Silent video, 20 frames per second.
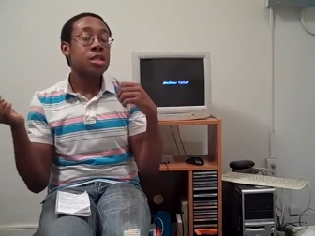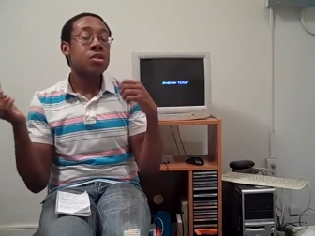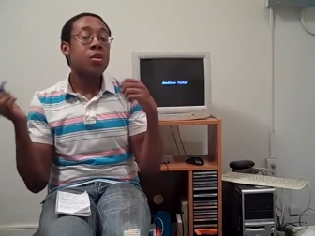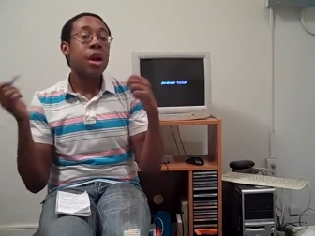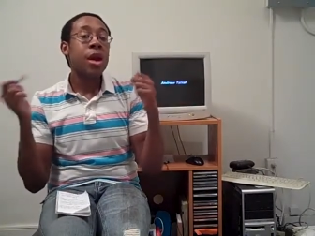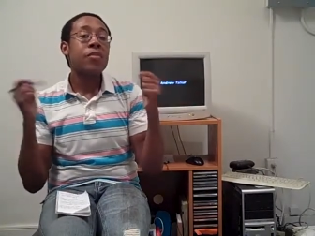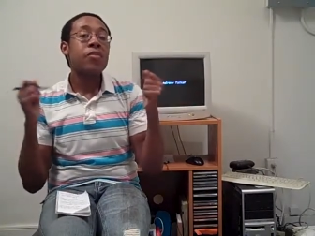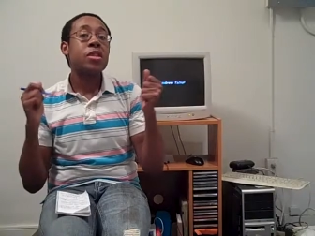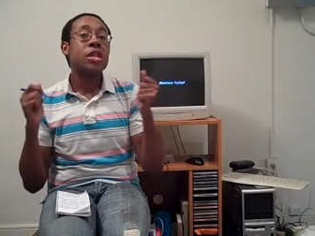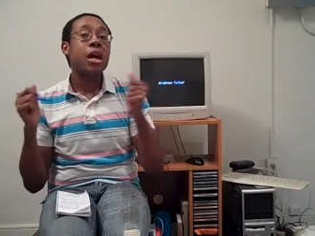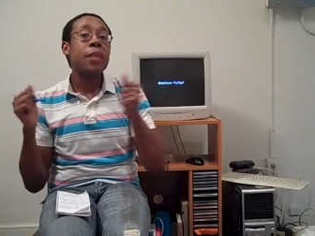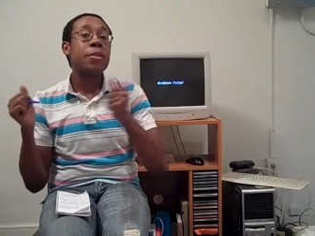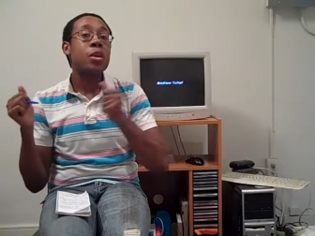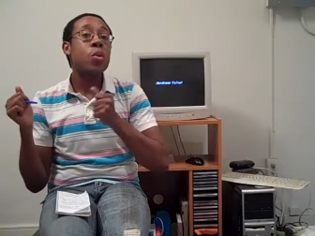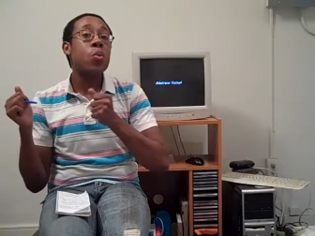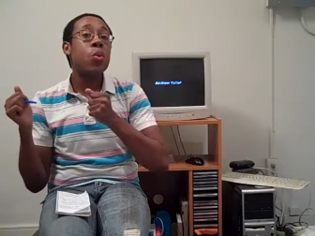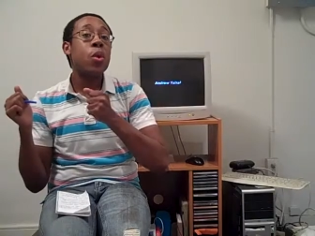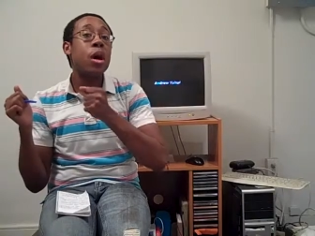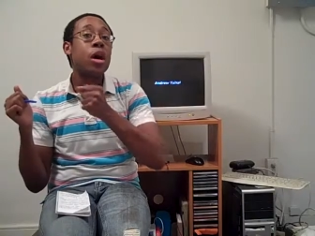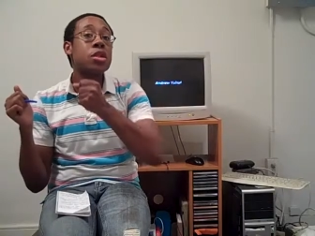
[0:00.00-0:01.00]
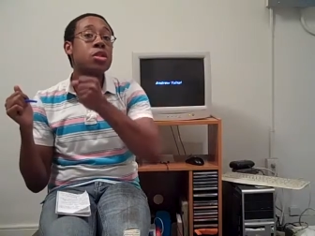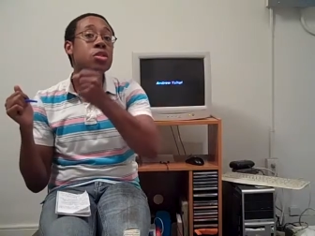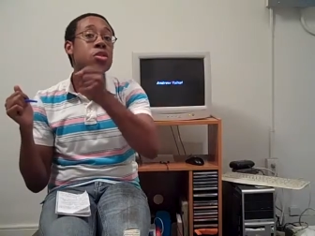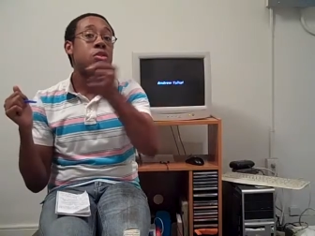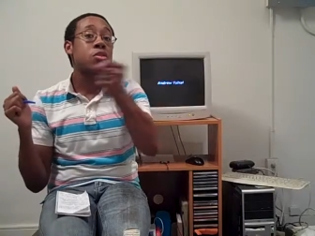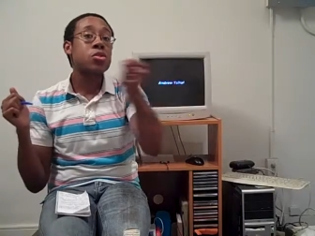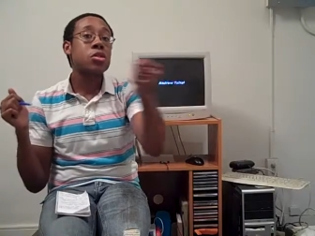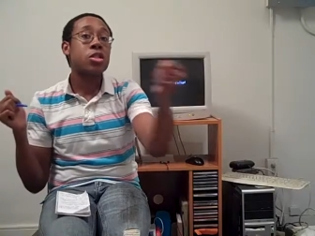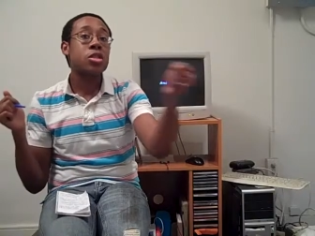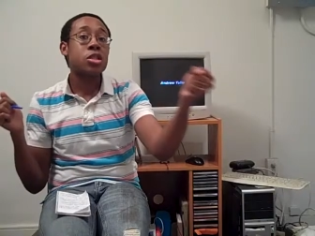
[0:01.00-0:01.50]
So every time you walked
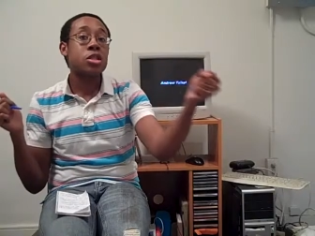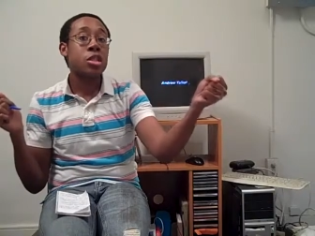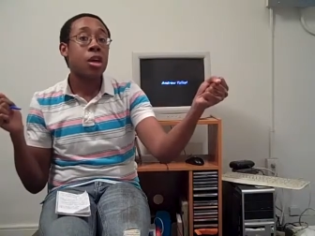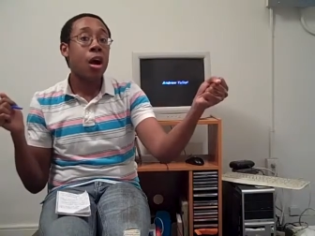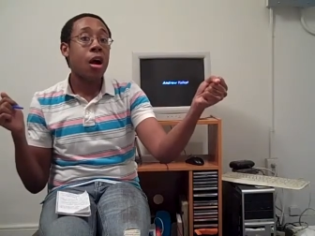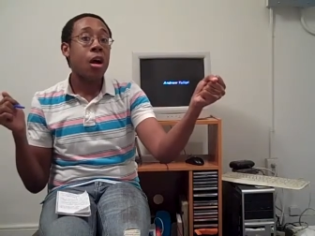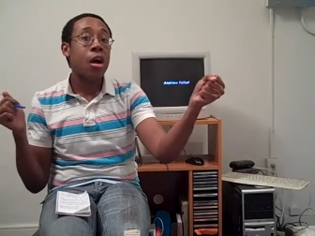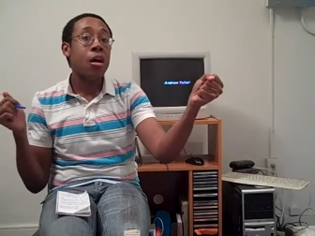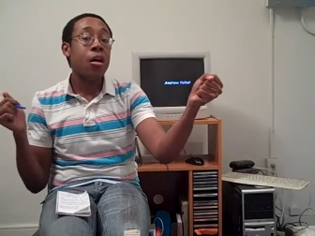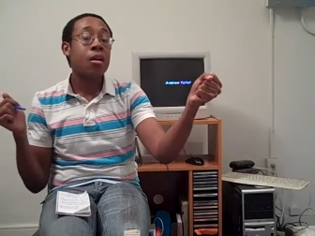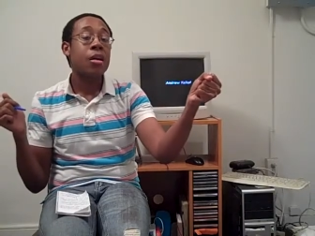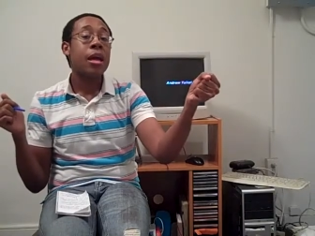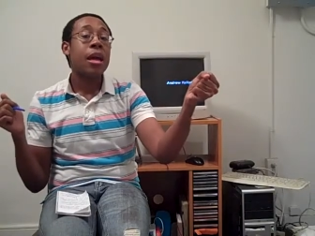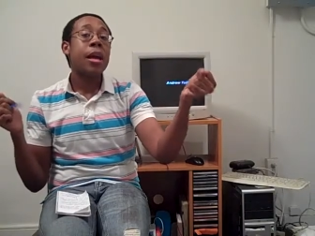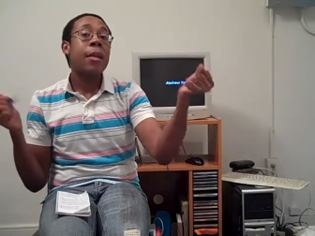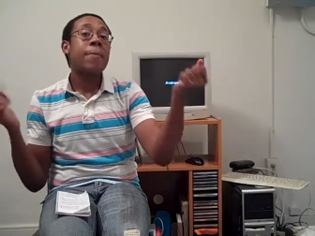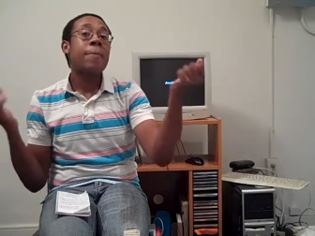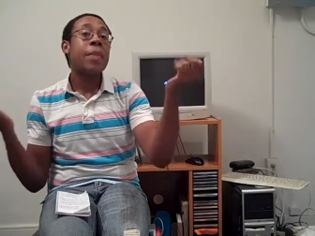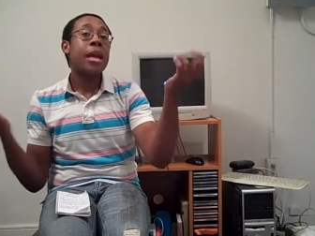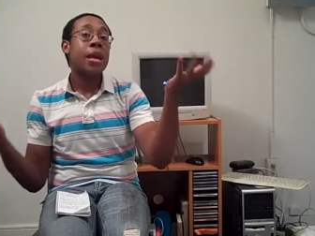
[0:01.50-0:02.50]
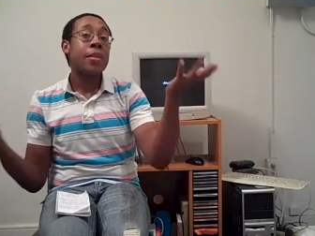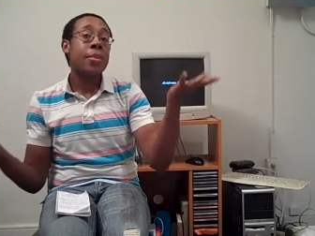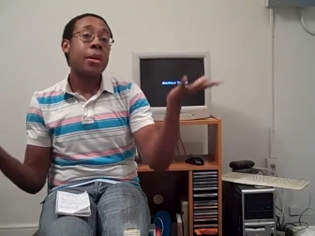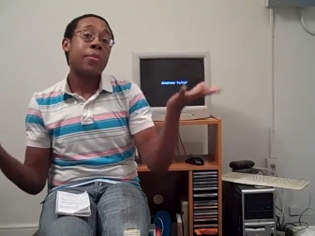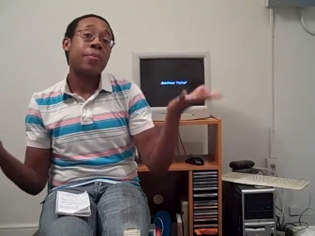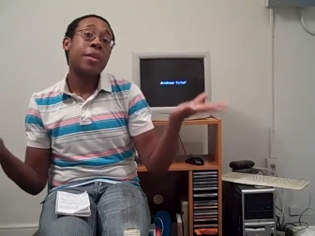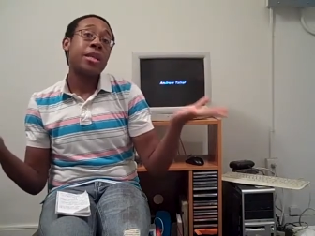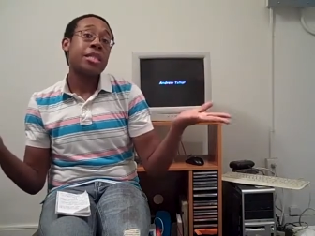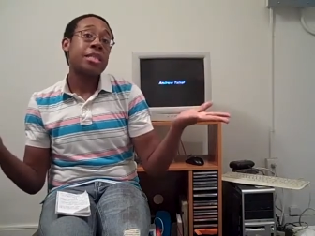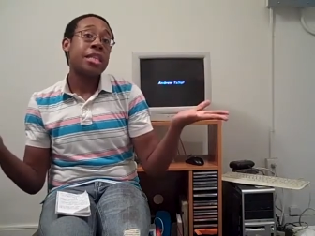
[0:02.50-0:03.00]
into the stall,
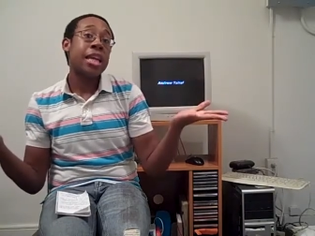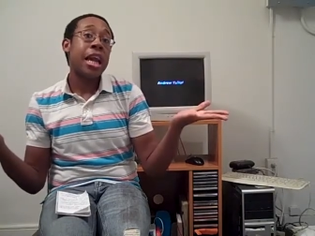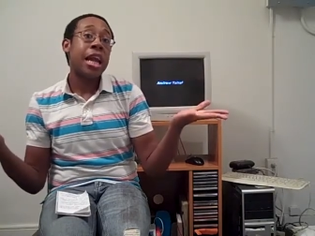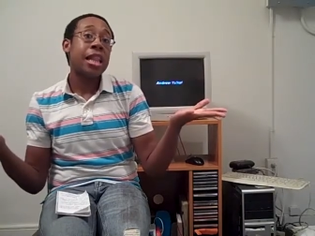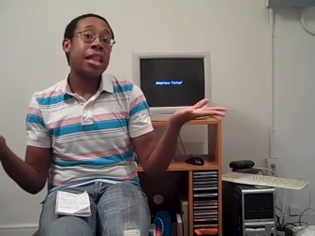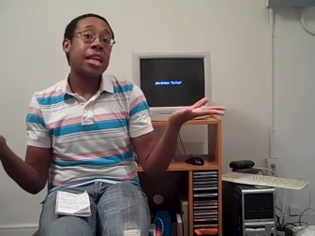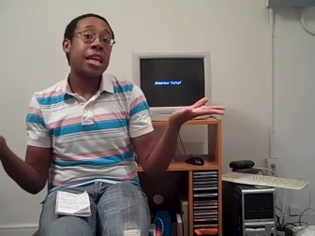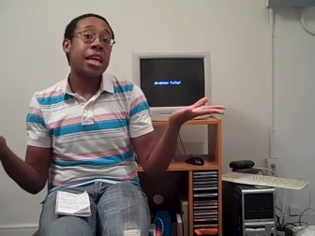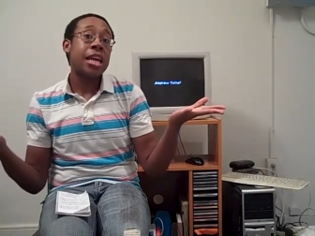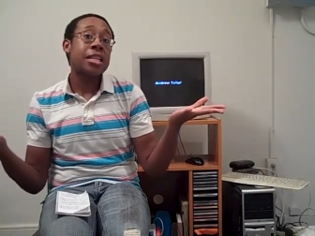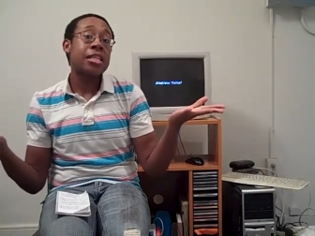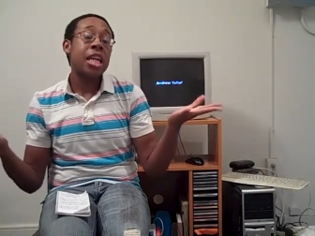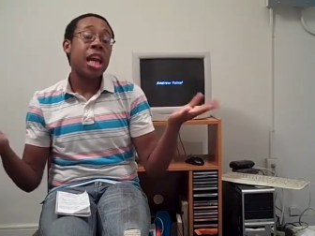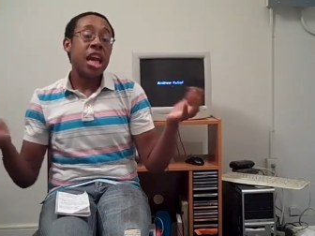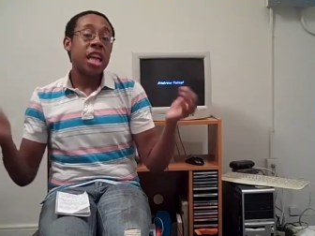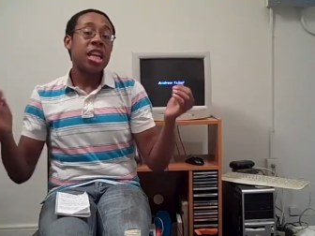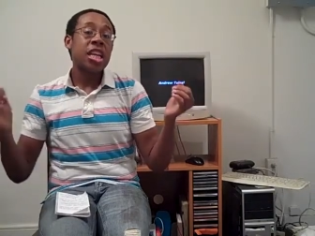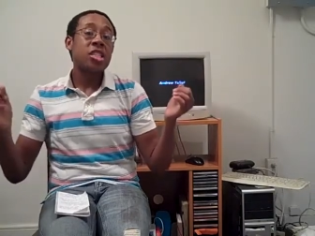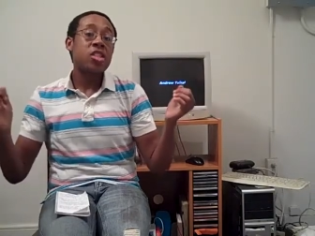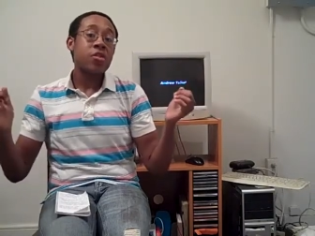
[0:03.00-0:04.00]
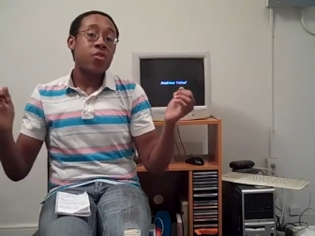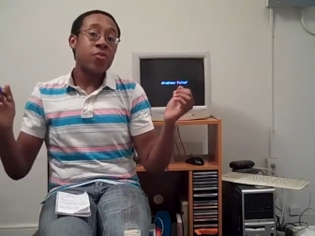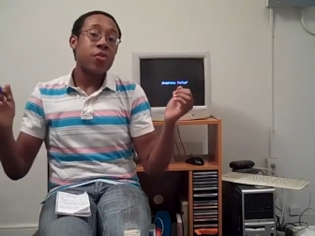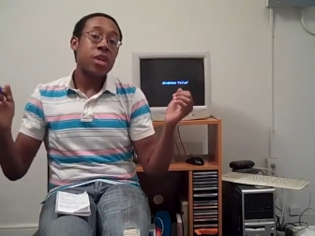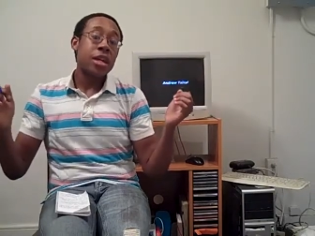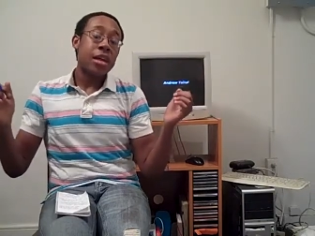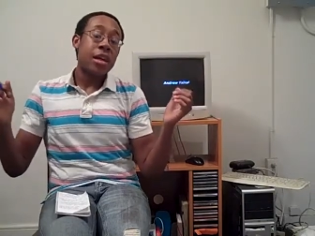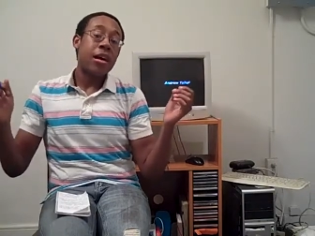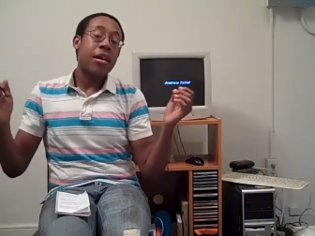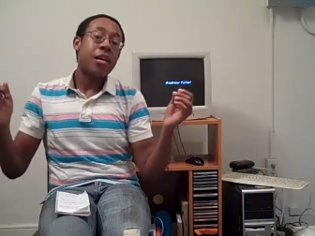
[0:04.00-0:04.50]
maybe Missy Elliott's "Get Your
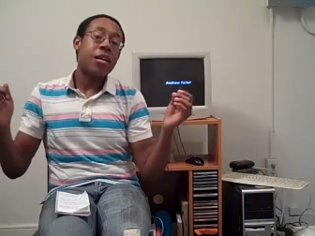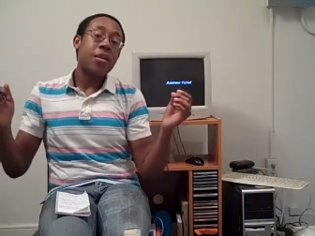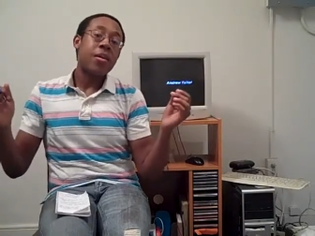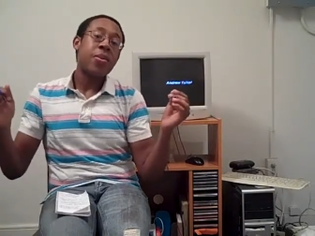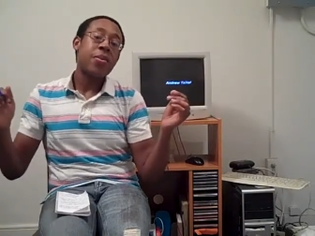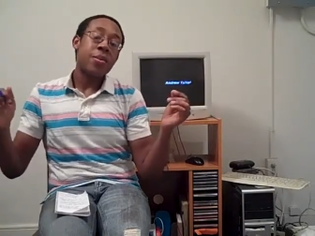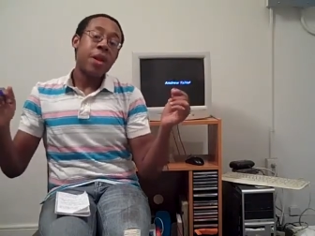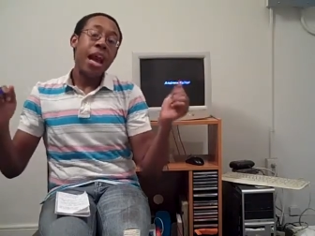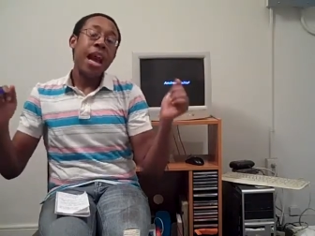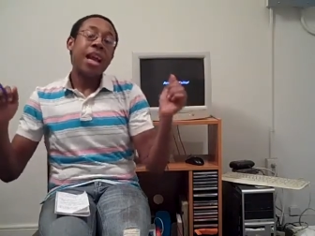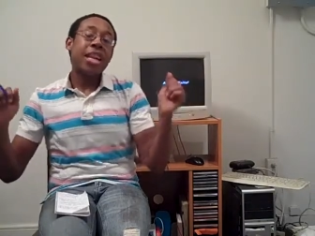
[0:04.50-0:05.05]
Freak On,"